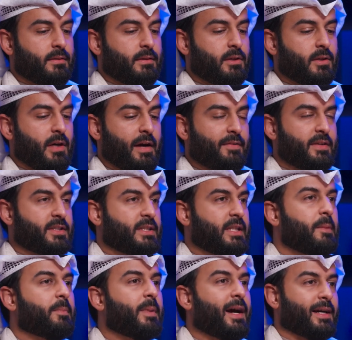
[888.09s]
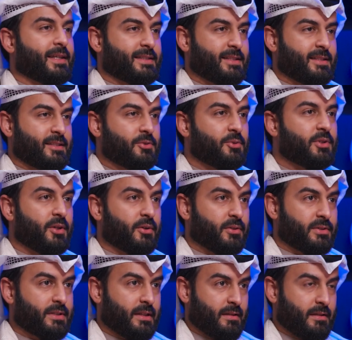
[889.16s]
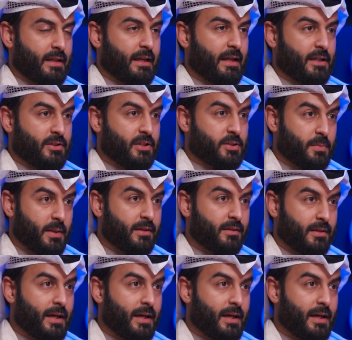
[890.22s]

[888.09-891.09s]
have these sleep bags in studios and actually spend